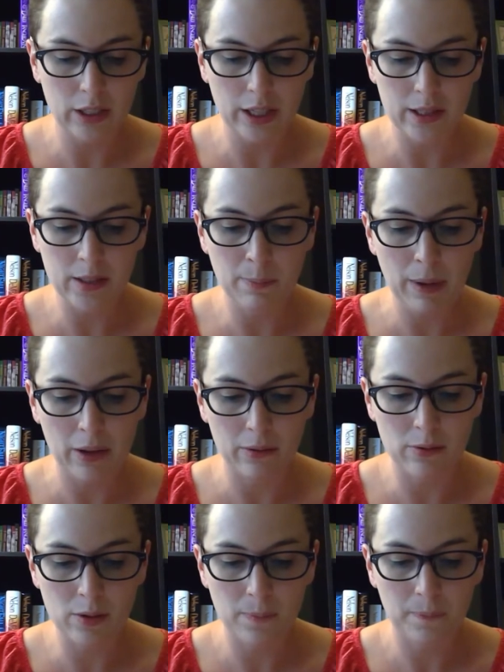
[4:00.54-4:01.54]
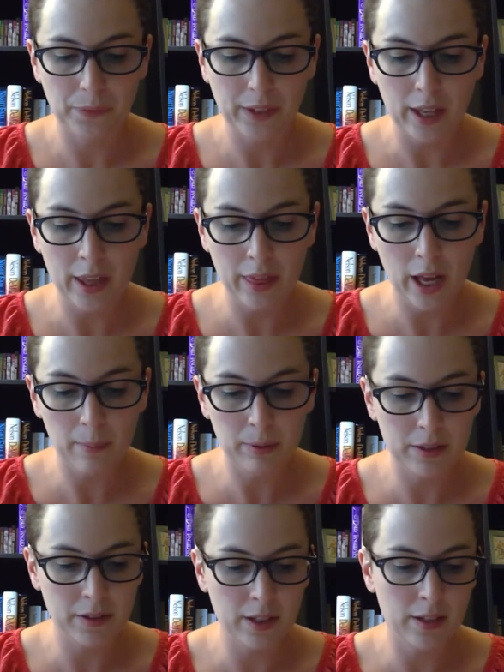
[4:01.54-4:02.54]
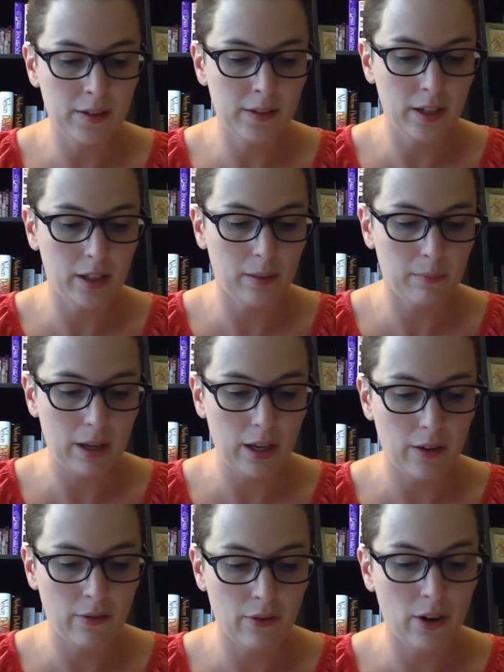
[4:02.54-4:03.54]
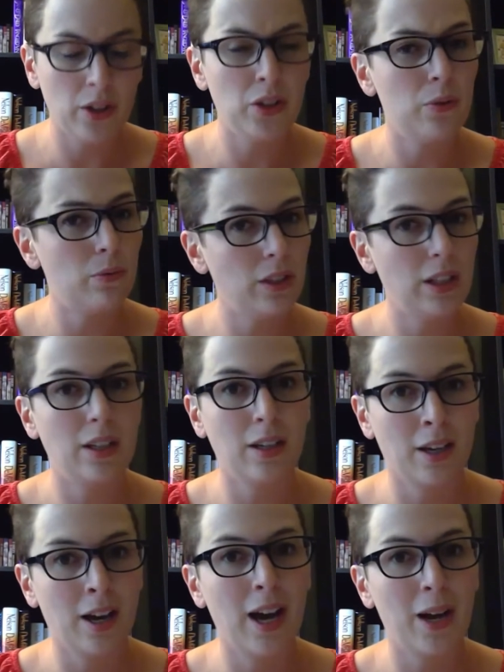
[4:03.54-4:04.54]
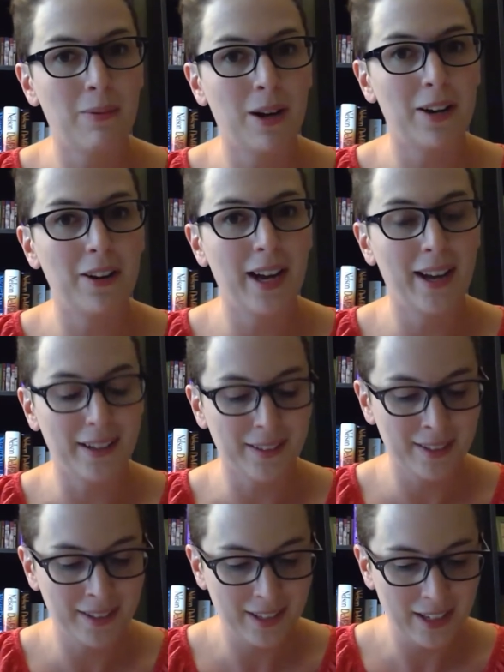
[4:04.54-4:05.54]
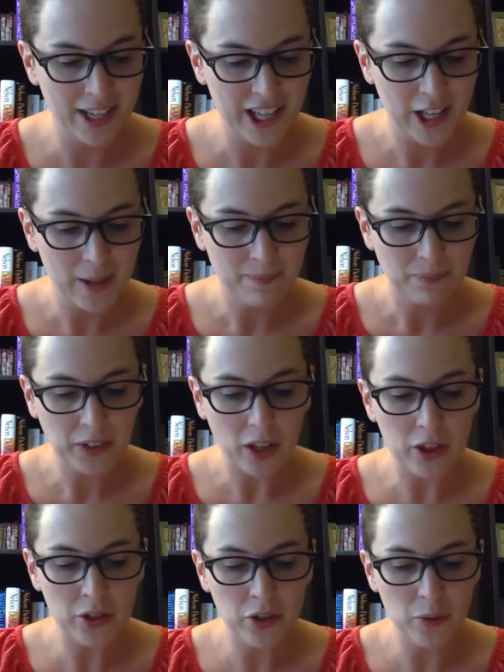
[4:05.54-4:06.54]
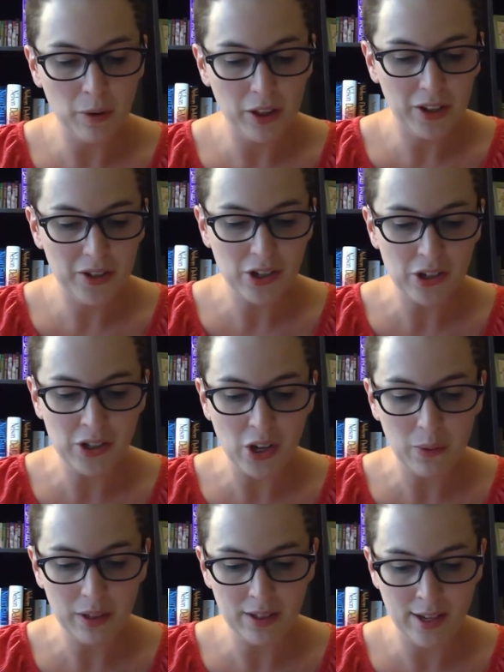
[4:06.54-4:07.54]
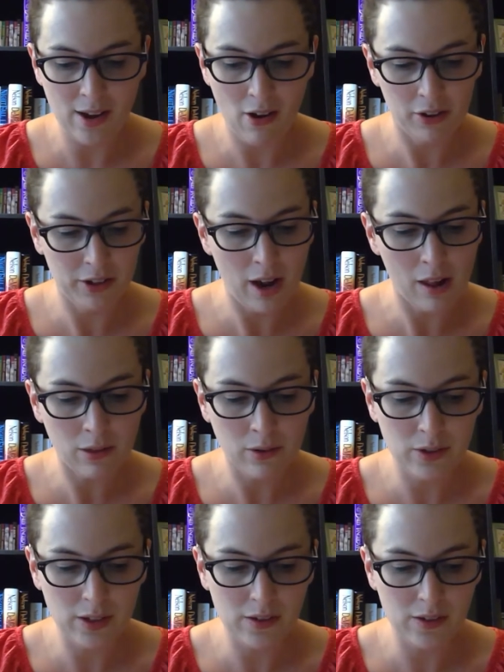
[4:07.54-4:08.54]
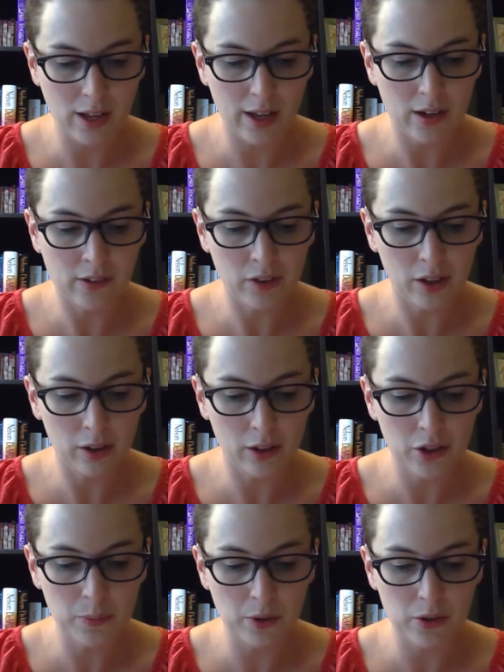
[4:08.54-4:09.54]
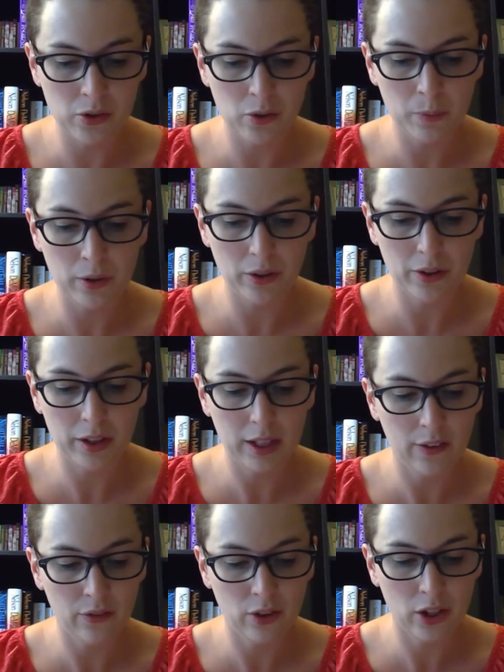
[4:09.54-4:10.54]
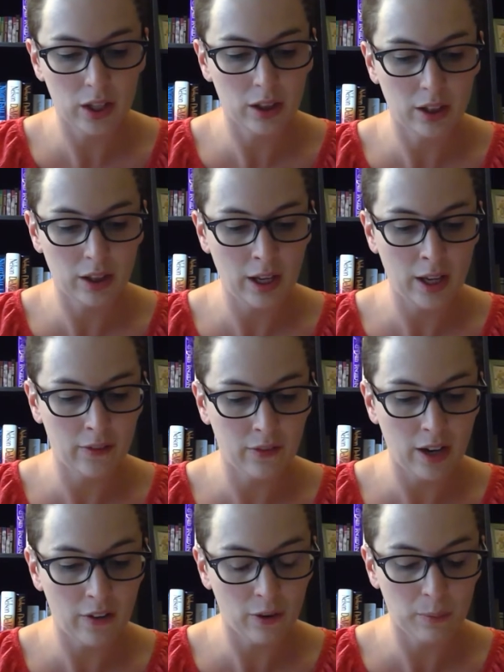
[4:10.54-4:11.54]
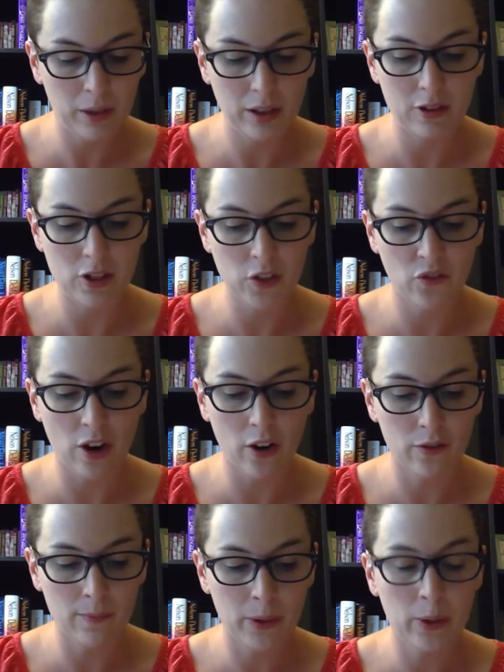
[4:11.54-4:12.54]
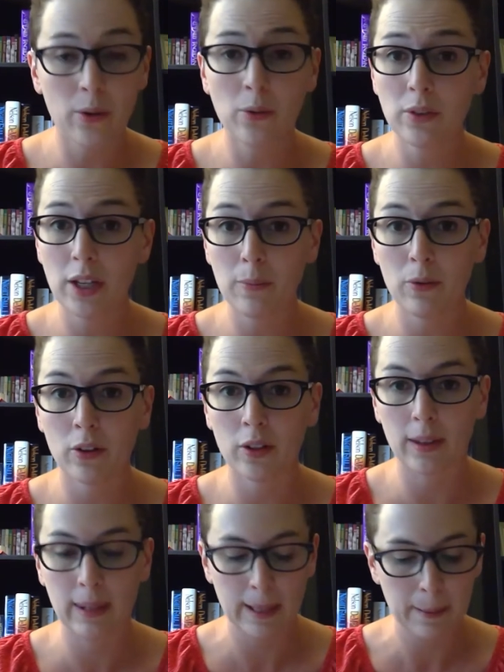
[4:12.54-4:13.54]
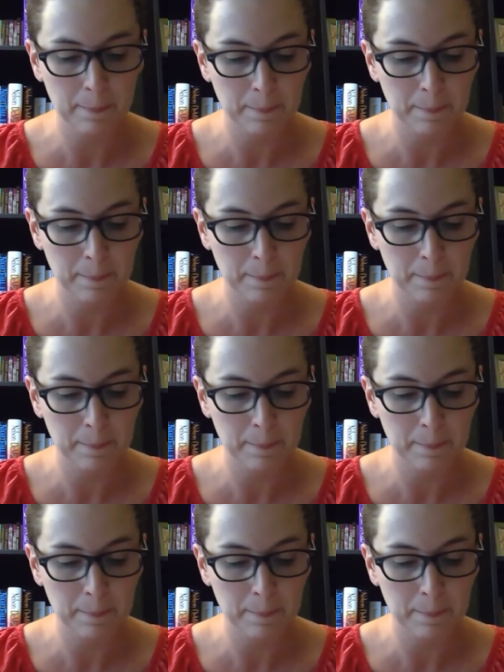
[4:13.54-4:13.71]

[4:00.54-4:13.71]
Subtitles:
lines bounce, and that plus his singing make for a unique high-wire act. The two brothers are so intent on not losing sight of the large marsupial that they forget that they have never been this far from their own neighborhood.